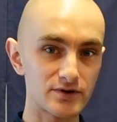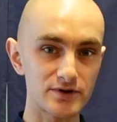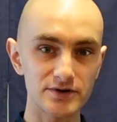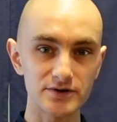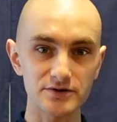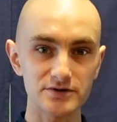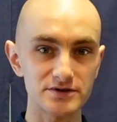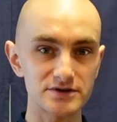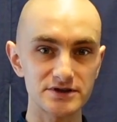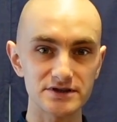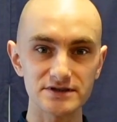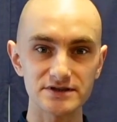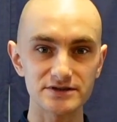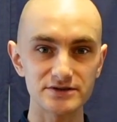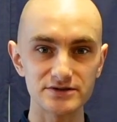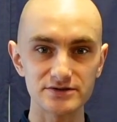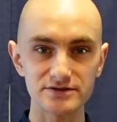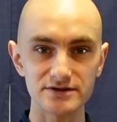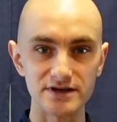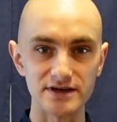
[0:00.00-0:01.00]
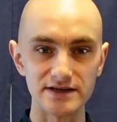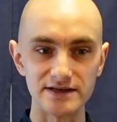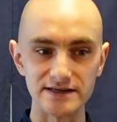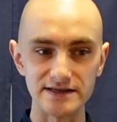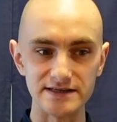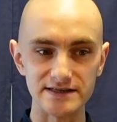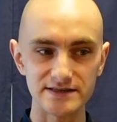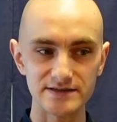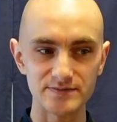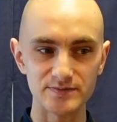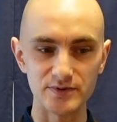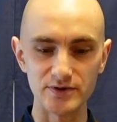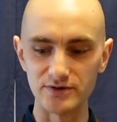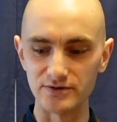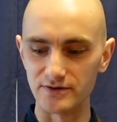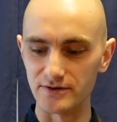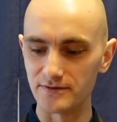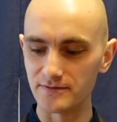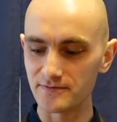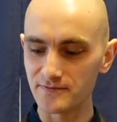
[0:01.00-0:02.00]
you could just use a teaspoon.